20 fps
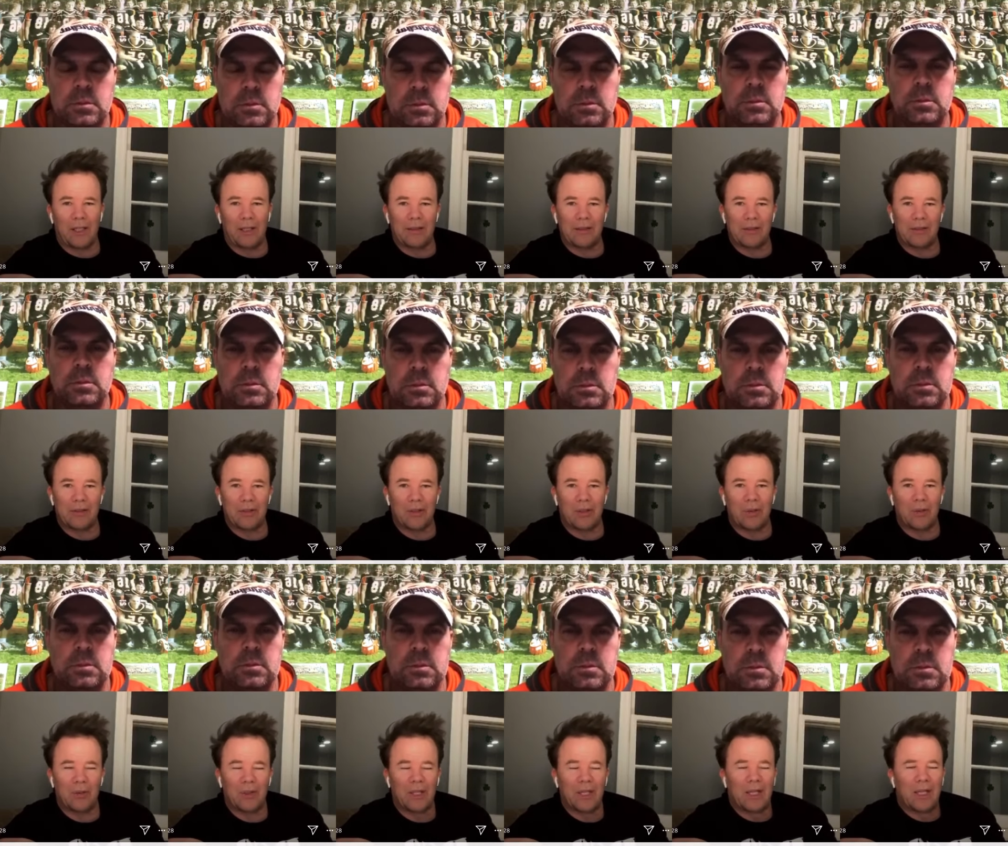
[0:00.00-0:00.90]
Speaker 1: So
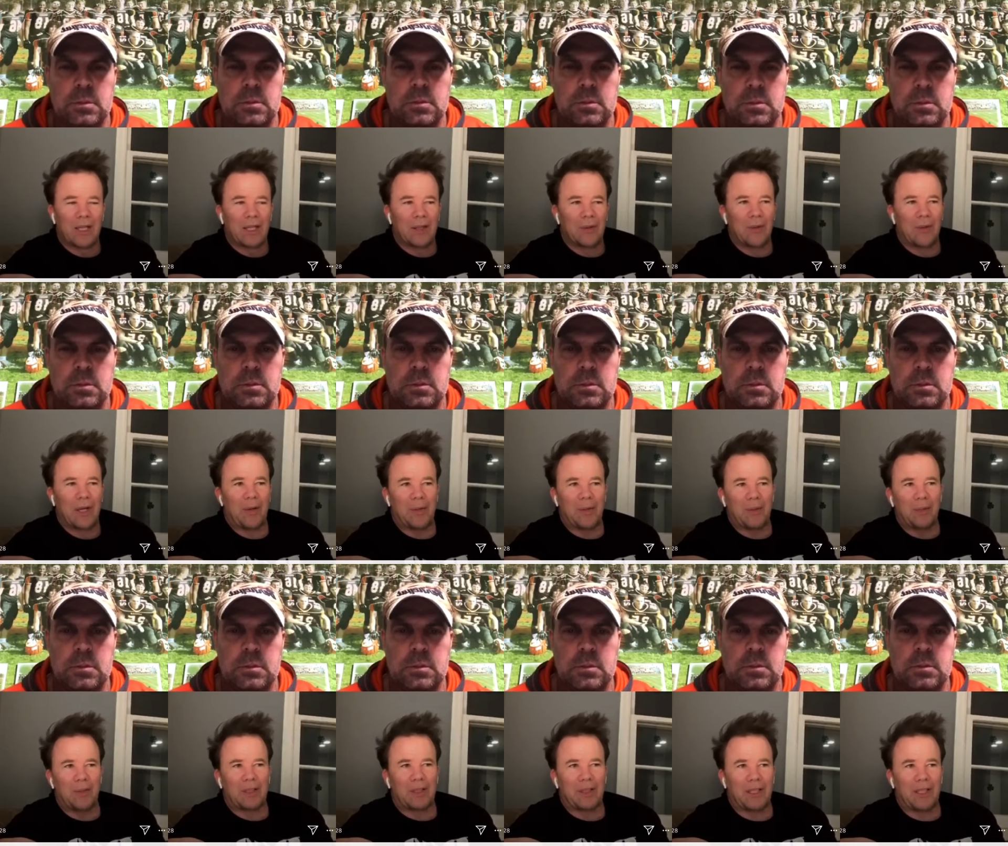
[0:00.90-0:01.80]
when I meet with the
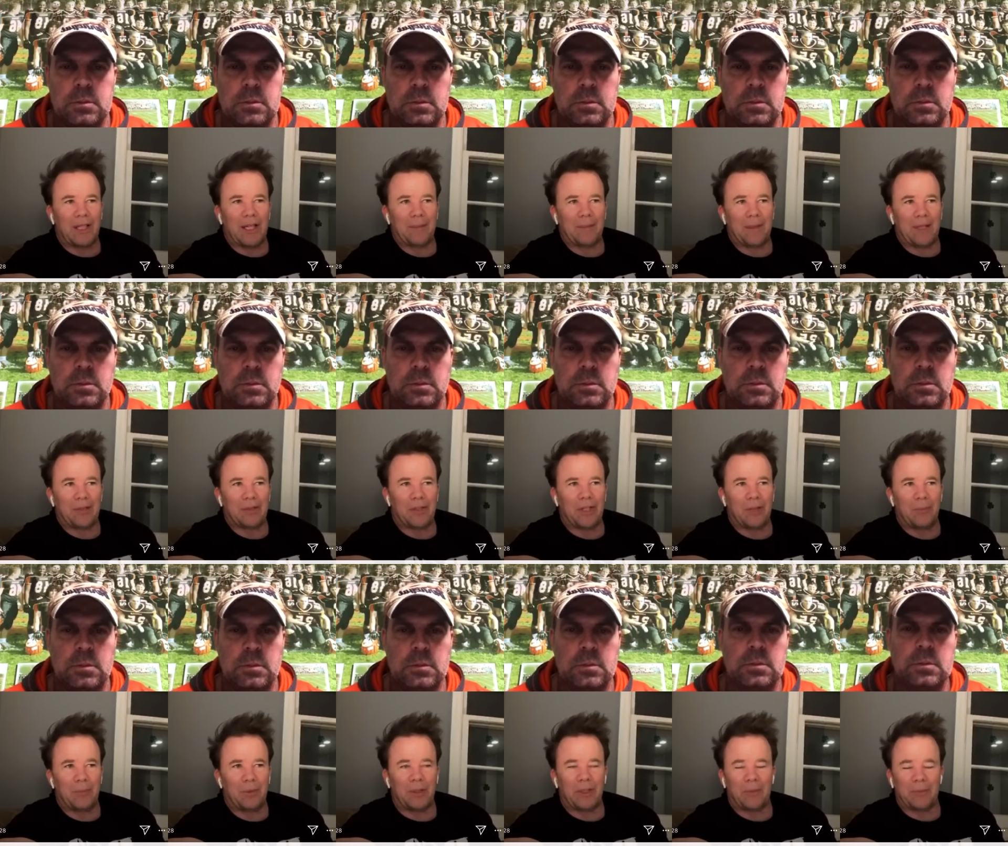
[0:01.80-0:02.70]
client, I'm not trying to
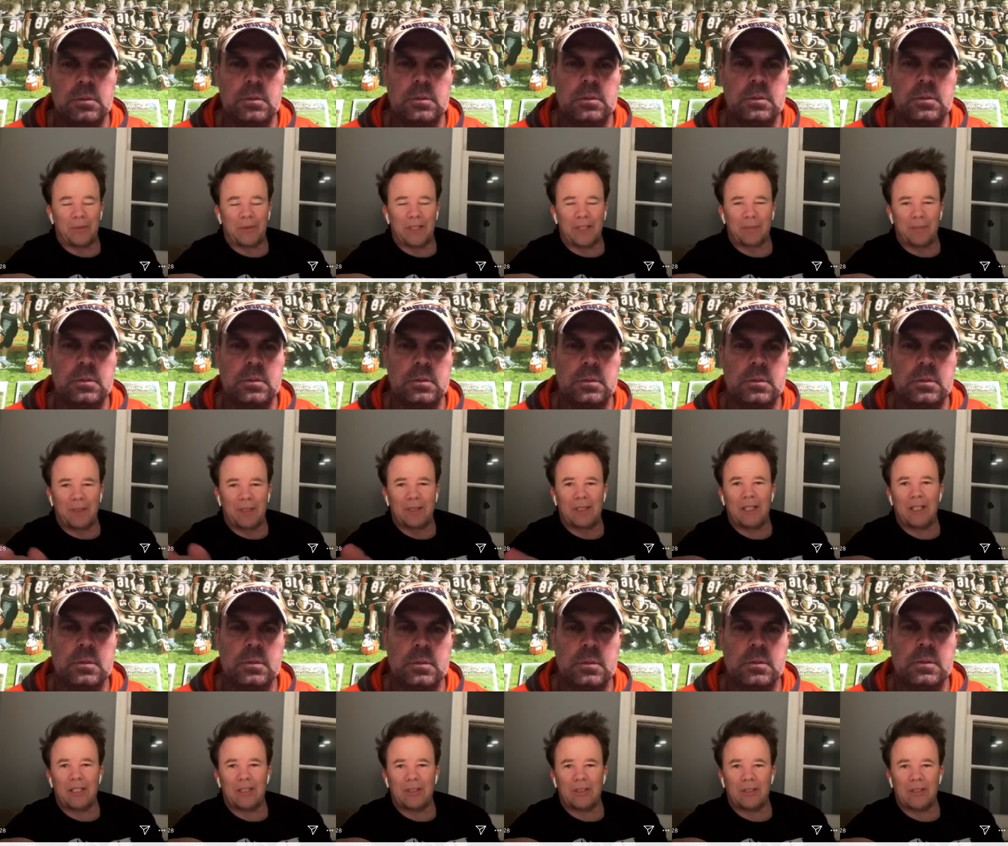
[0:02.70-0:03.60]
build up his
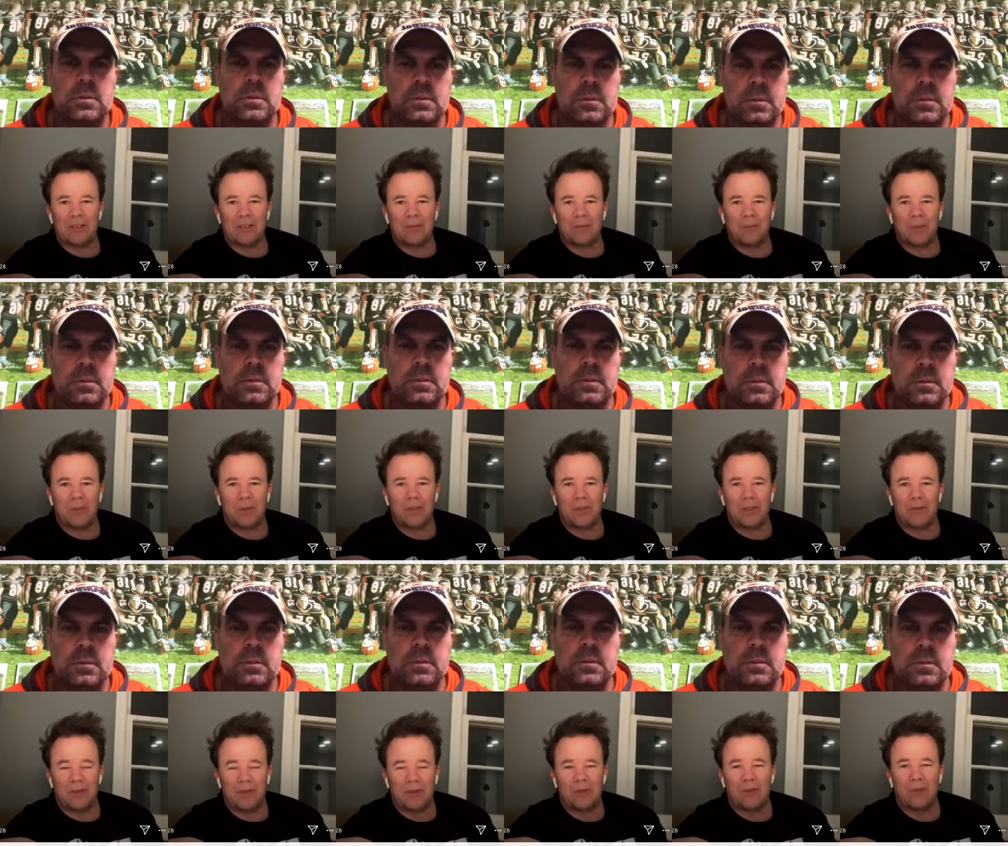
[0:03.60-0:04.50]
expectations because if you
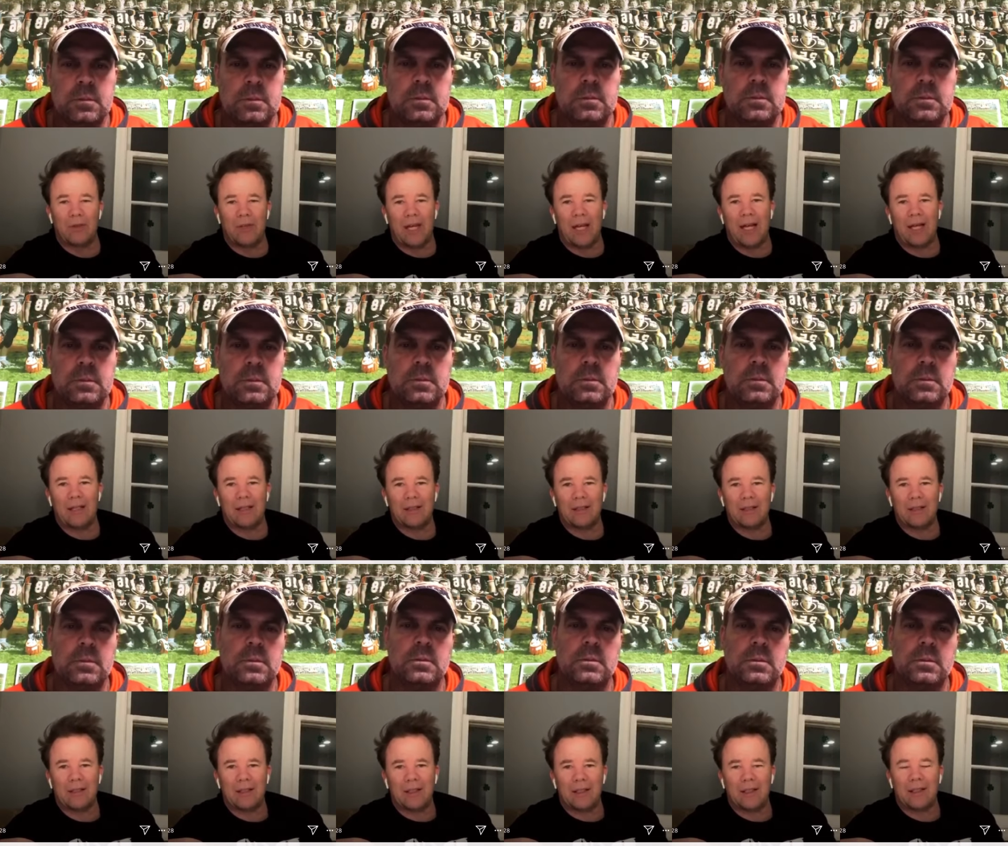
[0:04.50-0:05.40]
do that
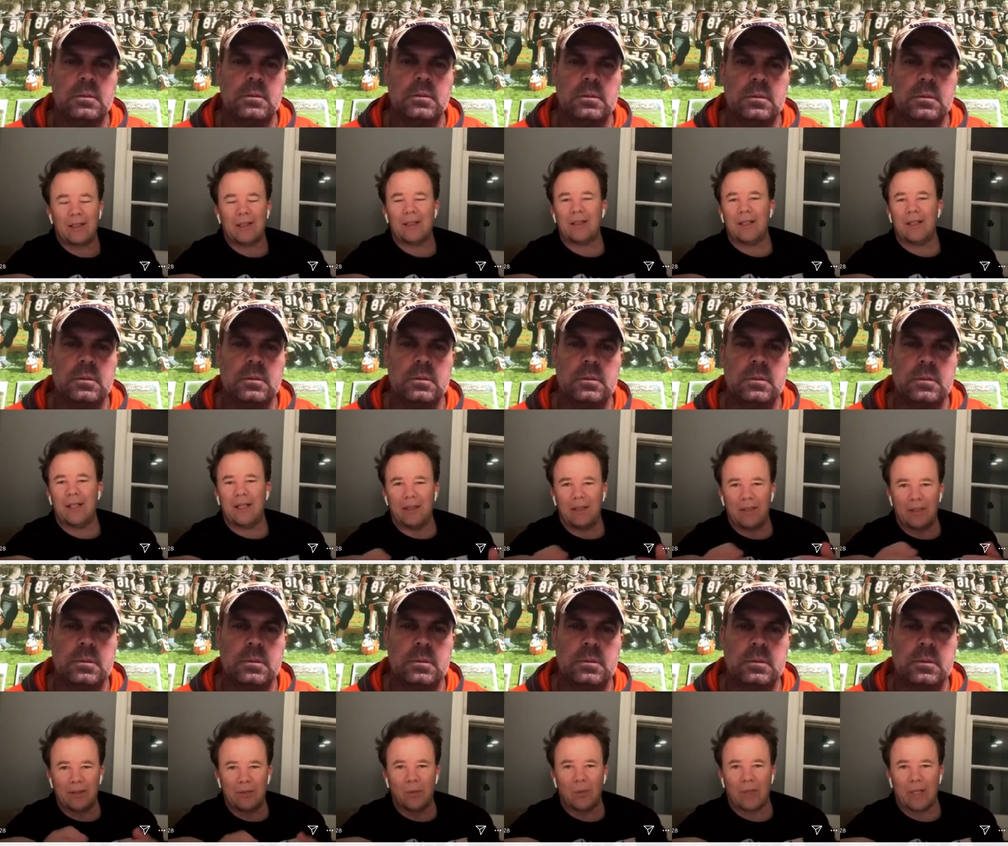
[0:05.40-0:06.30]
and it doesn't
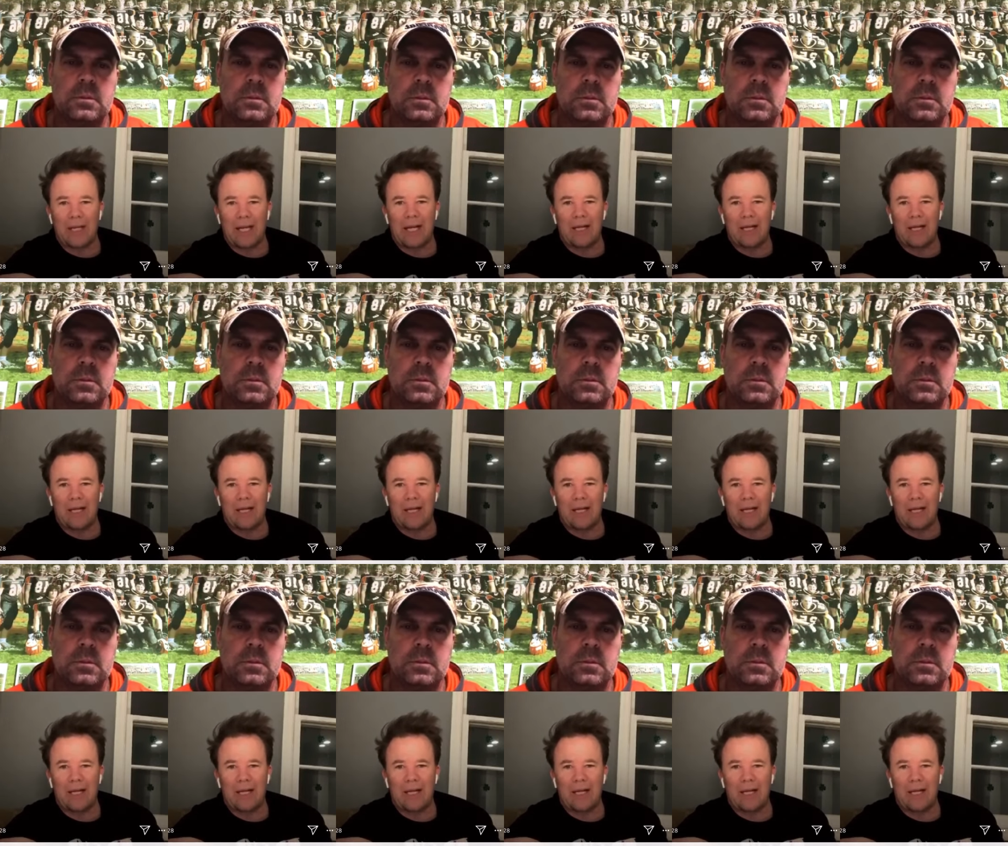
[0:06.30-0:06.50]
work out,